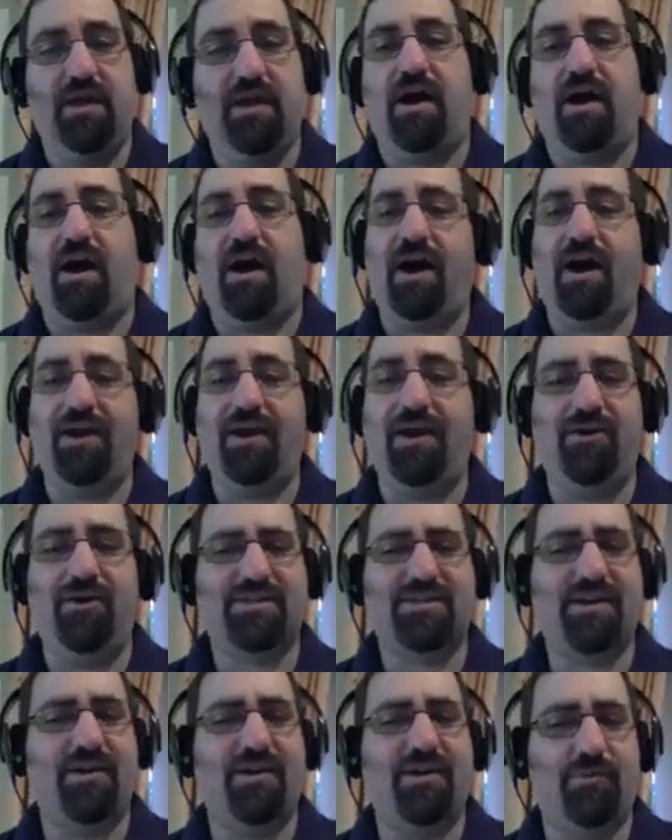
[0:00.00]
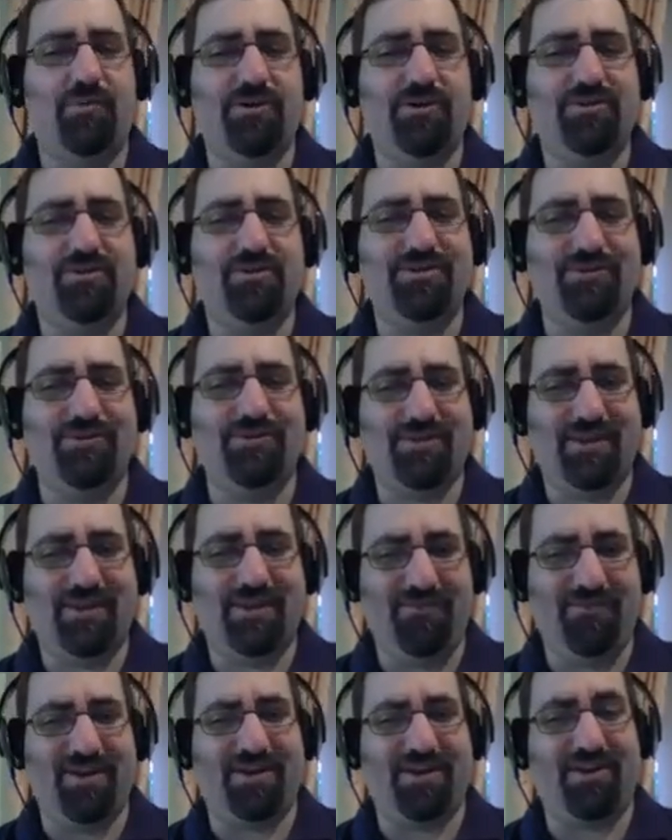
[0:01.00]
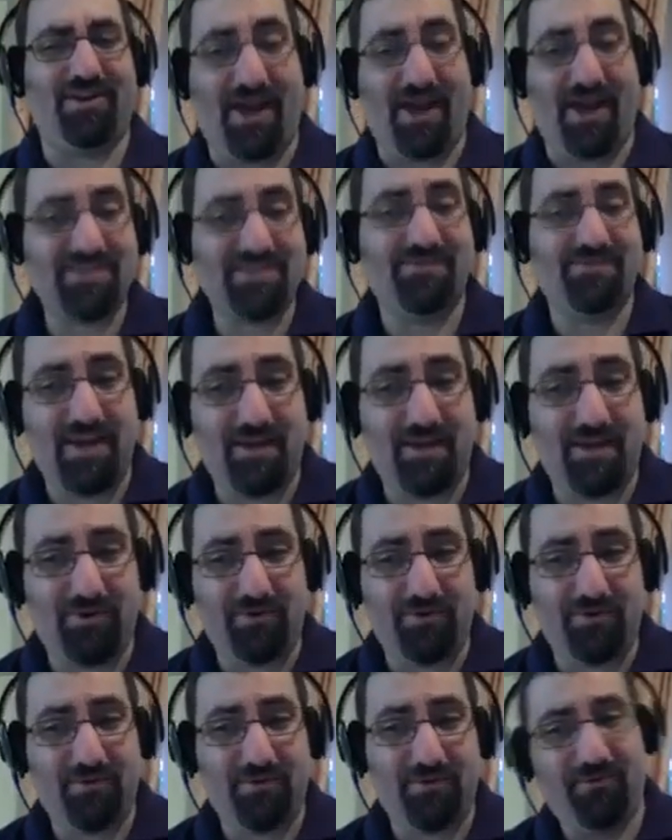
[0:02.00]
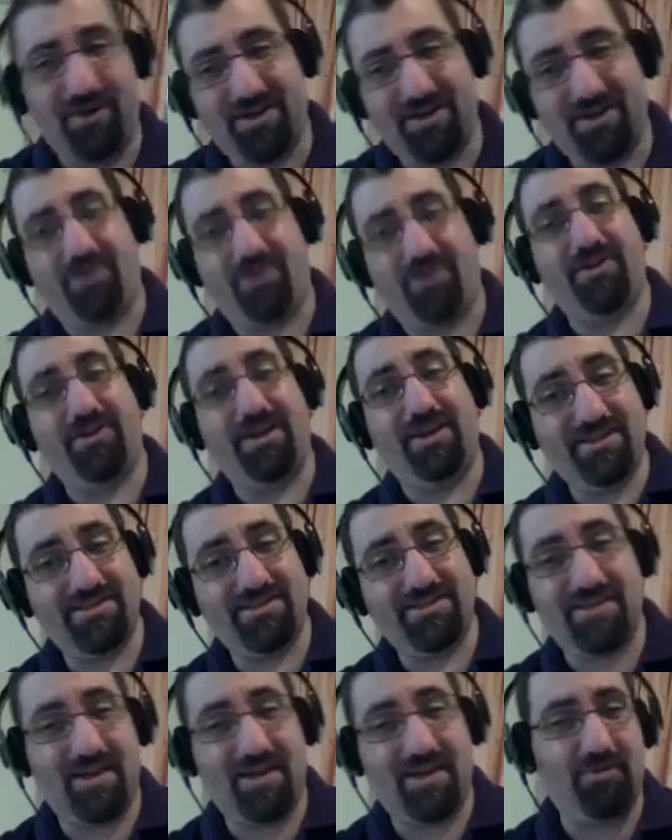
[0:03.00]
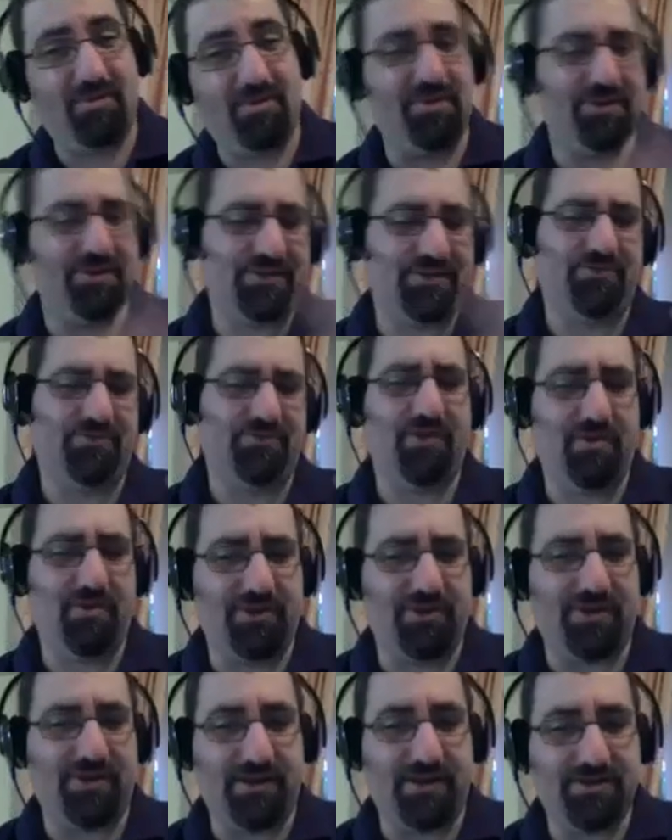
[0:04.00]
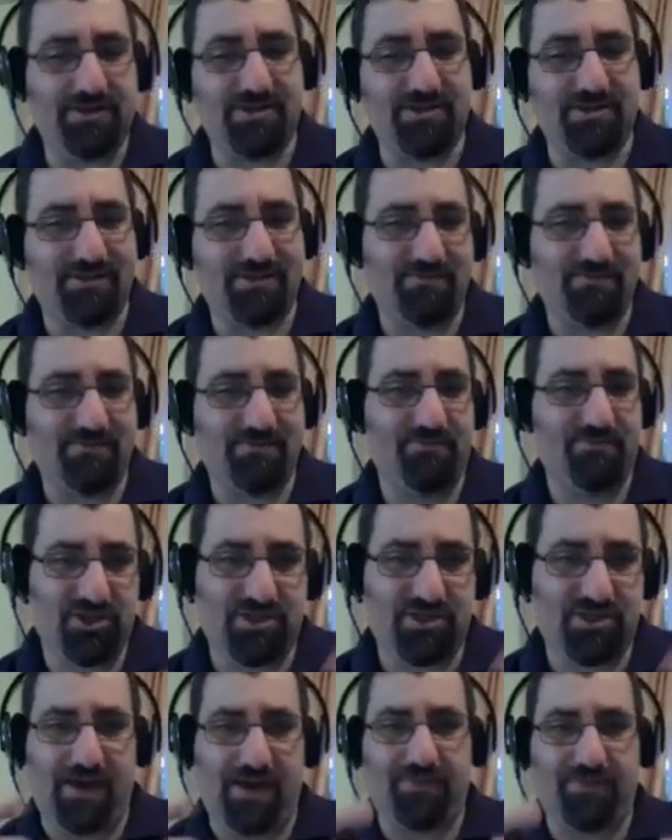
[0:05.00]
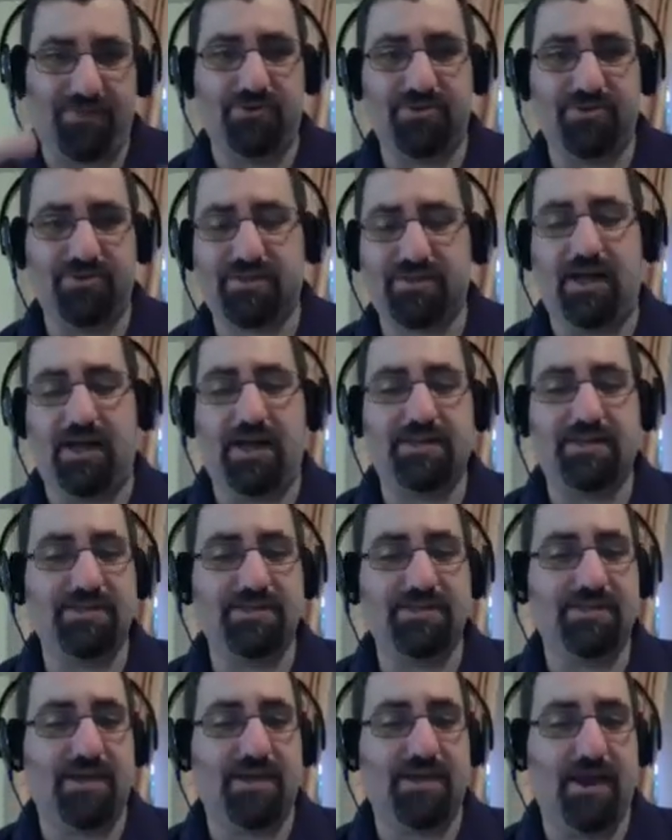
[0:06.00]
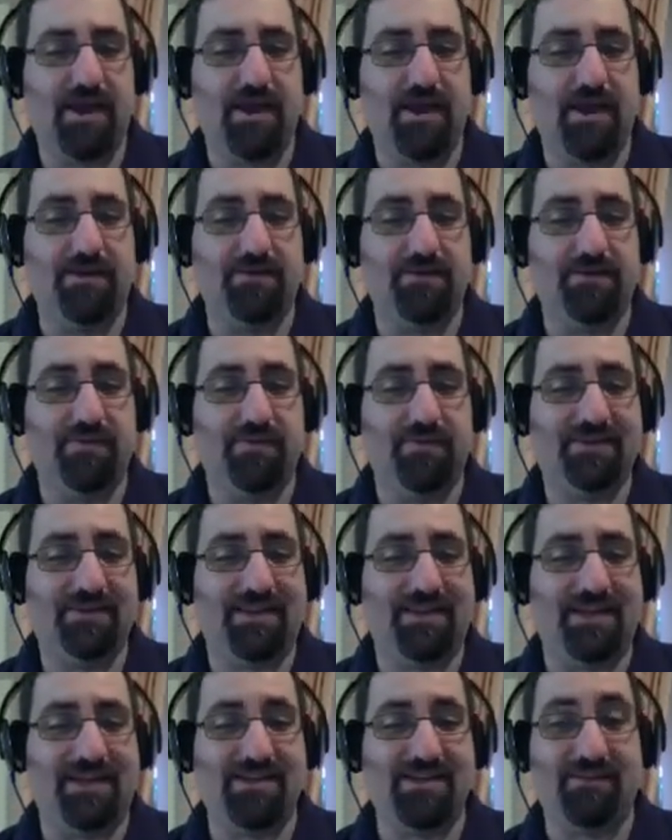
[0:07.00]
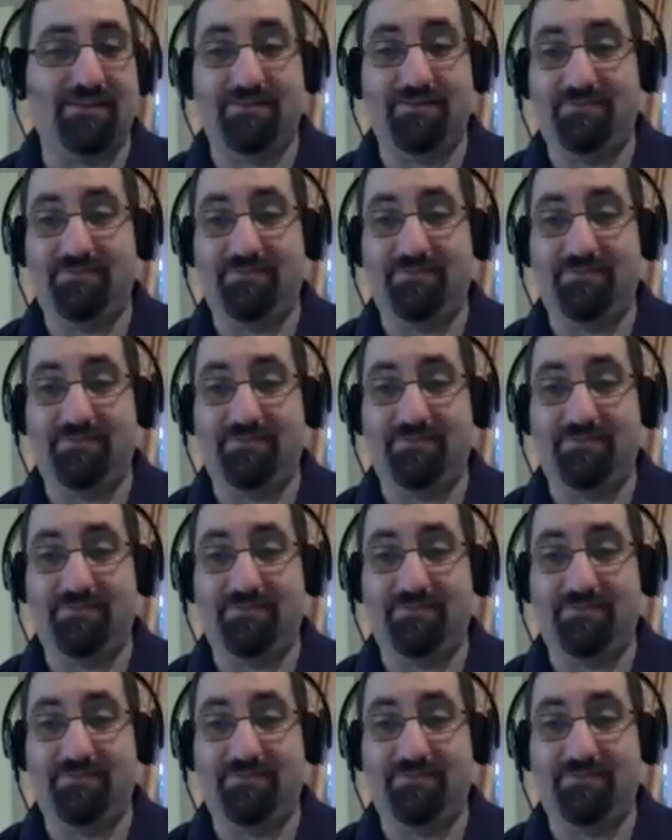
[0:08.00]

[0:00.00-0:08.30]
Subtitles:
I know it's kind of weird to give it a class of table when it already is a table, but don't worry about that. Just add those classes, and that's it.